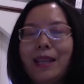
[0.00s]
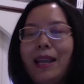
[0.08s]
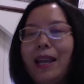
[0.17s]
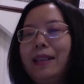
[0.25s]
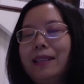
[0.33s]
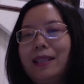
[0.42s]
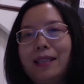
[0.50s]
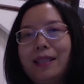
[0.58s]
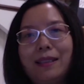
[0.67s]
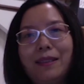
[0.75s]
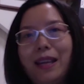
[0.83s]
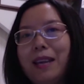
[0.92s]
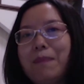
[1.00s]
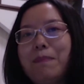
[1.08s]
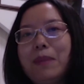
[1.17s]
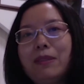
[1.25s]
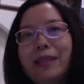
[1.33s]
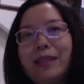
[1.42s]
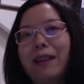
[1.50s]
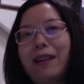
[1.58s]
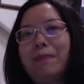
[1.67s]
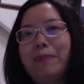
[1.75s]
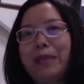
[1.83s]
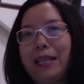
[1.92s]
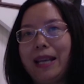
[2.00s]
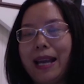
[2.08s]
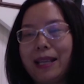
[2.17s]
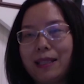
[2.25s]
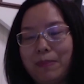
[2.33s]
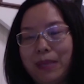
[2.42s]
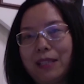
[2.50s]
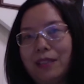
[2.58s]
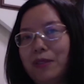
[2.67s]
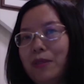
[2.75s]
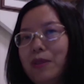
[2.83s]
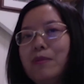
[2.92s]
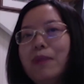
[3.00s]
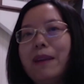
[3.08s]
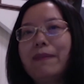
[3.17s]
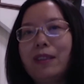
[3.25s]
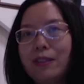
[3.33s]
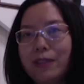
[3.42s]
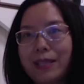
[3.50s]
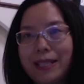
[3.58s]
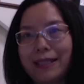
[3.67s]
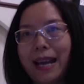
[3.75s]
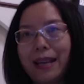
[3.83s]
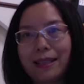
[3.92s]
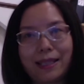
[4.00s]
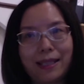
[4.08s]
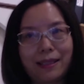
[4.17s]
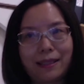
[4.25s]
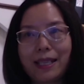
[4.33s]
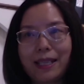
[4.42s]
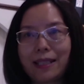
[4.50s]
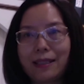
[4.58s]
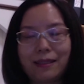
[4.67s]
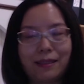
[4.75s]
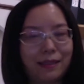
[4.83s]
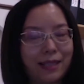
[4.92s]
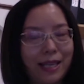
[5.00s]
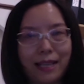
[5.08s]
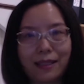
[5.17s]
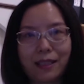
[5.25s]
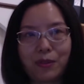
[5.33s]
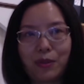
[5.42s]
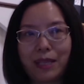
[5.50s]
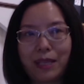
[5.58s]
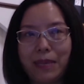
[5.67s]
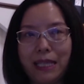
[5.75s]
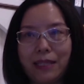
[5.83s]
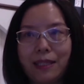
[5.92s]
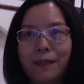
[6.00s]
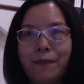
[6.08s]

And uh, immune therapy has been revolutionizing mm, cancer treatment.